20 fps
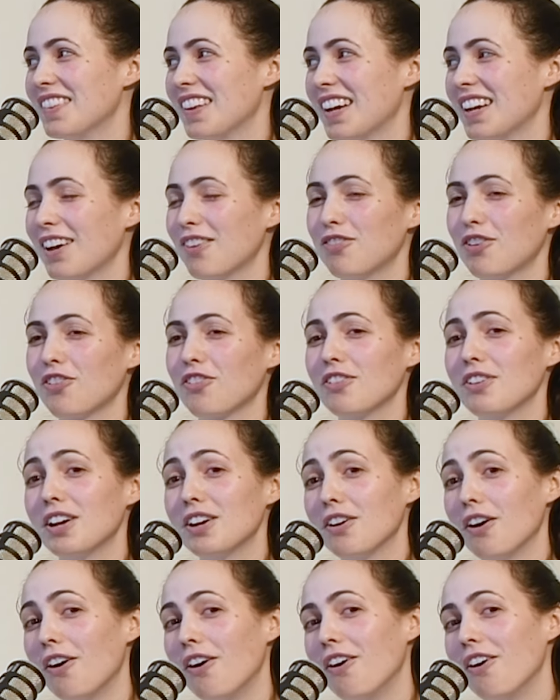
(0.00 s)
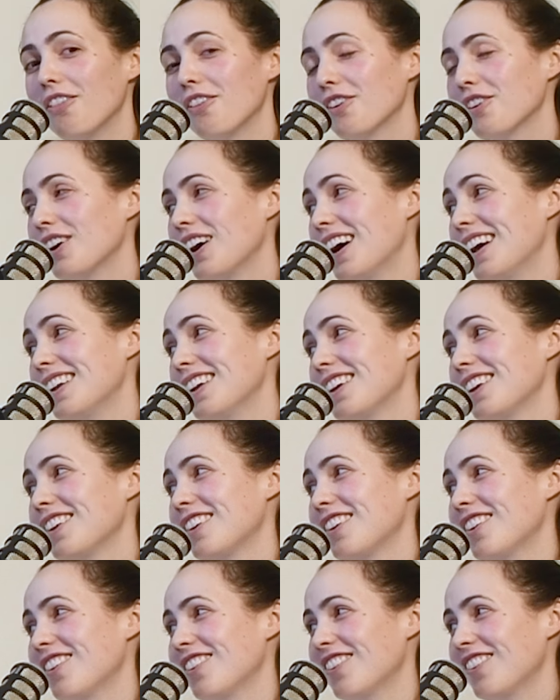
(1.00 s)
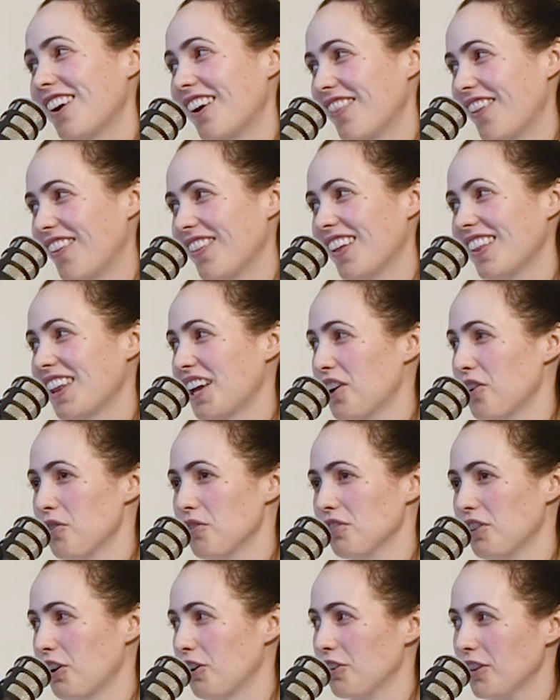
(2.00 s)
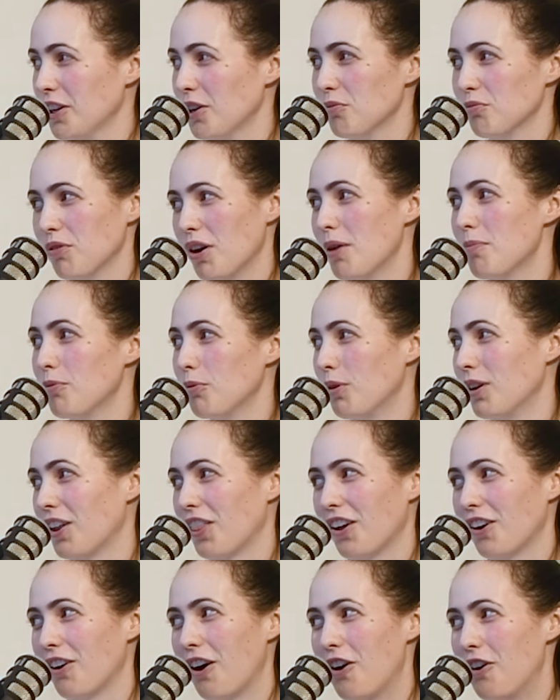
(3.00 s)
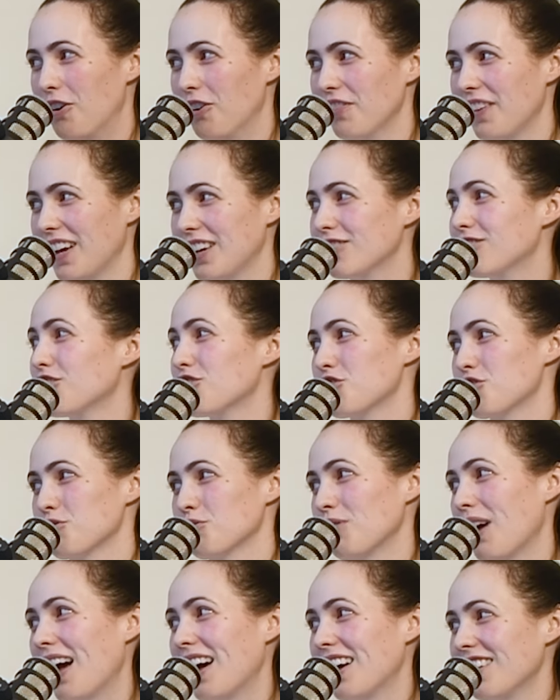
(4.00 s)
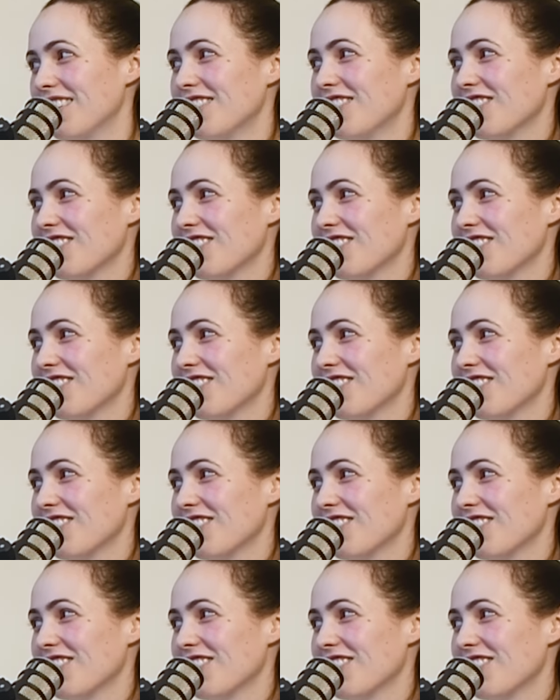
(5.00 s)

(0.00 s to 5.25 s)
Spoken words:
Like at first they're like, oh, they're kind of cute, and then they like literally rip one of their own like to shreds.